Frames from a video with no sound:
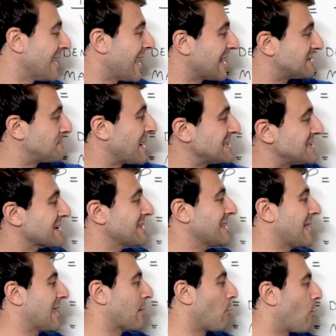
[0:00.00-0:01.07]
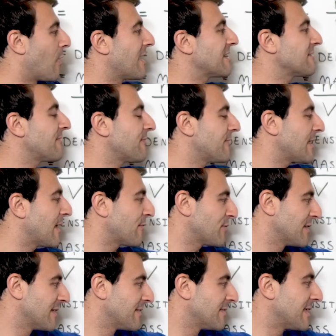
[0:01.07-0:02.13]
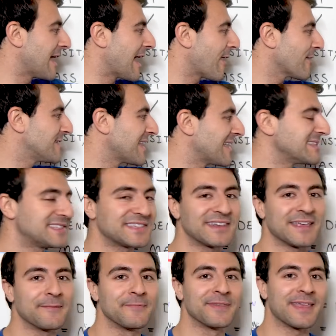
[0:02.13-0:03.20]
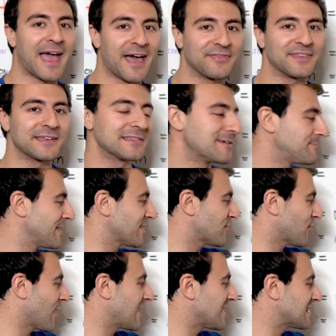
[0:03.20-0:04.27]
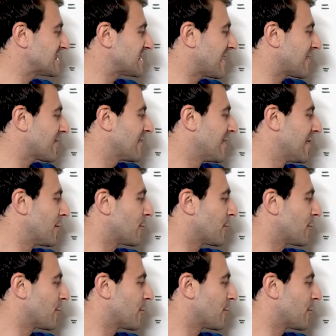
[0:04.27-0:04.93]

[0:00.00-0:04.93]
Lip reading: It's basically like 1/5 the air density at the Olympic Training Center,